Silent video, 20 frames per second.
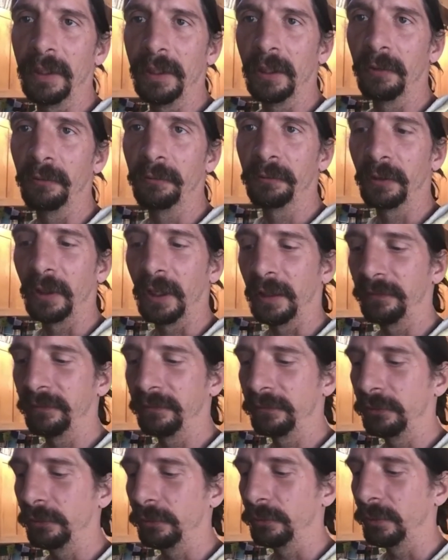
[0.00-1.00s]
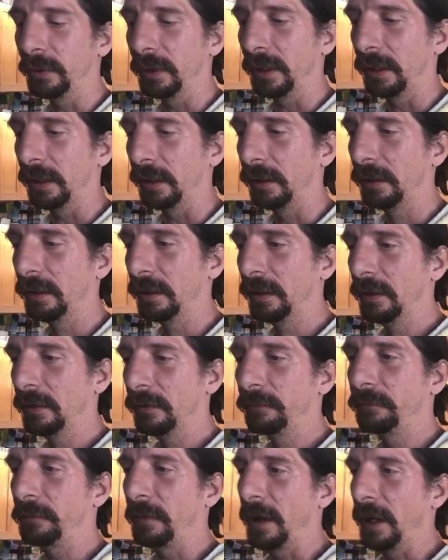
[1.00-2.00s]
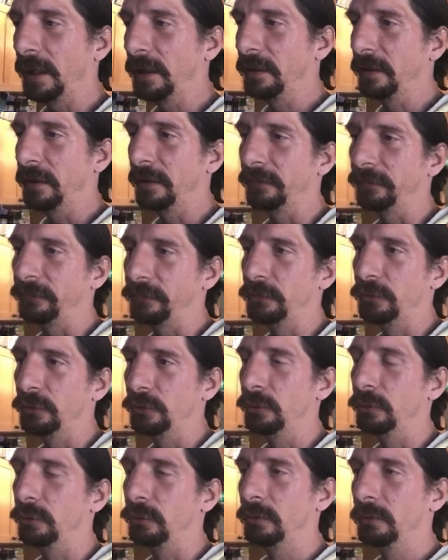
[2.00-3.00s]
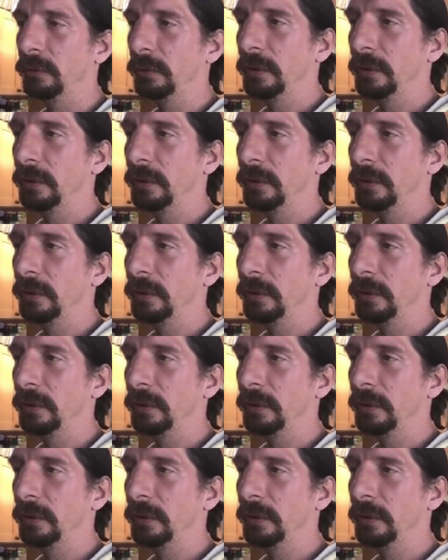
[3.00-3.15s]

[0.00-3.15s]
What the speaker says: you know, for us to find this new,